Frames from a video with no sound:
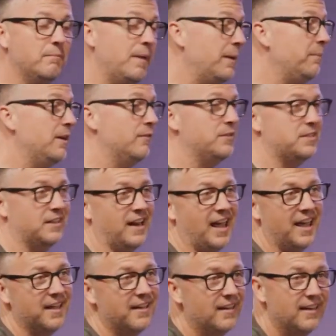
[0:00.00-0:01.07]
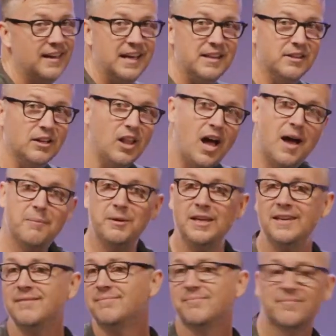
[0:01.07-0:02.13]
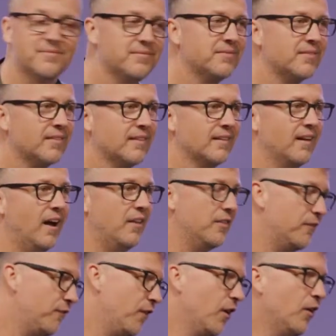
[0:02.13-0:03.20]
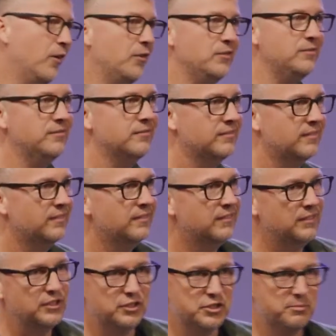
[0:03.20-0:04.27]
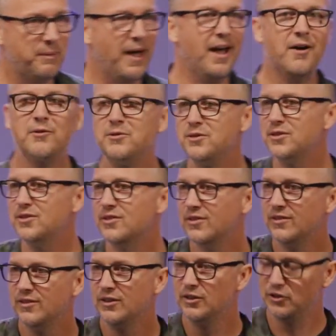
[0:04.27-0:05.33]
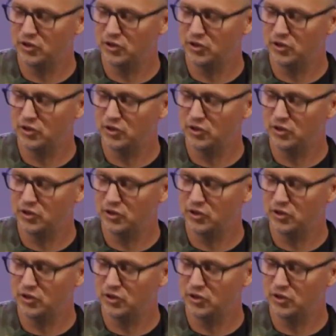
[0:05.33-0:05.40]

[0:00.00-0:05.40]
maybe even today, in the lobby, on the phone, your spouse, your